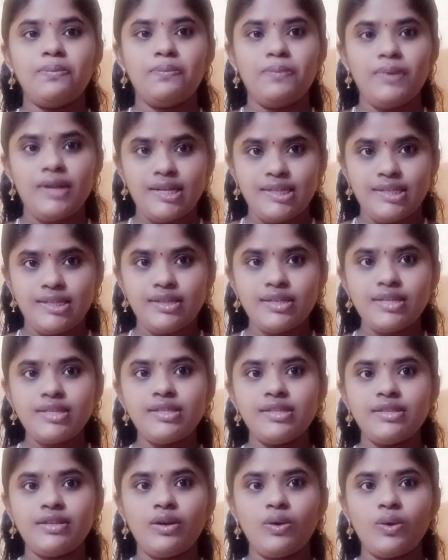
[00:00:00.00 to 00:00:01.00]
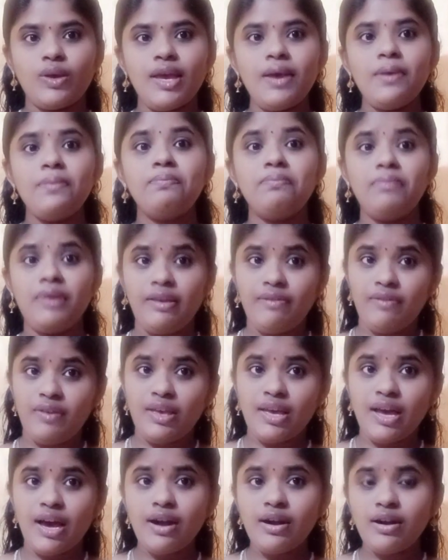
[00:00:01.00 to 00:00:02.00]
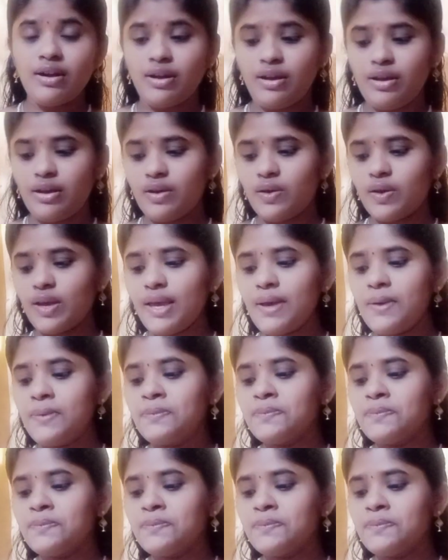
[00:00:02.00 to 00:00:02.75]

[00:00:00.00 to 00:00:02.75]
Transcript: blood test, okay, PVR, okay.